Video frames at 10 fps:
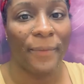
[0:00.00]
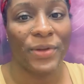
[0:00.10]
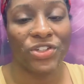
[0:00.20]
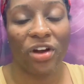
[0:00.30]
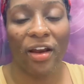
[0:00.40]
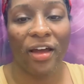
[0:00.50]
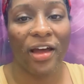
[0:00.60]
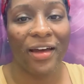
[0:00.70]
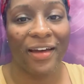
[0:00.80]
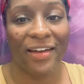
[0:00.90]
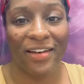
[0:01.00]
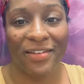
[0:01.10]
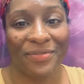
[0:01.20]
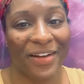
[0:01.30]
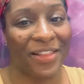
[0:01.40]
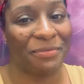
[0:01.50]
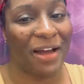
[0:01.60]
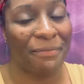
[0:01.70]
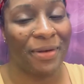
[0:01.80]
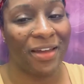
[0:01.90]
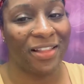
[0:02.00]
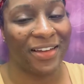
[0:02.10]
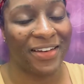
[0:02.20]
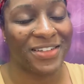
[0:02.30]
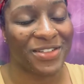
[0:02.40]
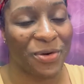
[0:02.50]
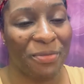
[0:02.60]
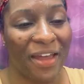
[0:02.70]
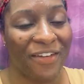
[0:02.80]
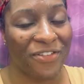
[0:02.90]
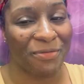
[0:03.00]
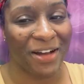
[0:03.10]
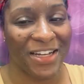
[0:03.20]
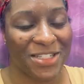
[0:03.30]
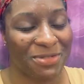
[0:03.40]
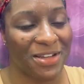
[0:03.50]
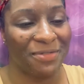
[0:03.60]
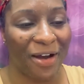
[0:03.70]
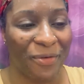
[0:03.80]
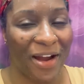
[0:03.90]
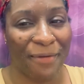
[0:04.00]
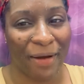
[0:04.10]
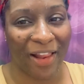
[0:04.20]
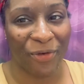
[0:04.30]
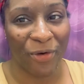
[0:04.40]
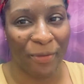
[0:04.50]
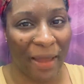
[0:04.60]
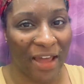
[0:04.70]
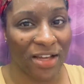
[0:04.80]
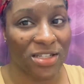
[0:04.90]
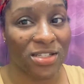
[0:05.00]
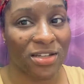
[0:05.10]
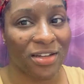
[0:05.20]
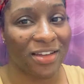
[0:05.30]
trying to hide my peeling so bad from my husband by wearing my little mask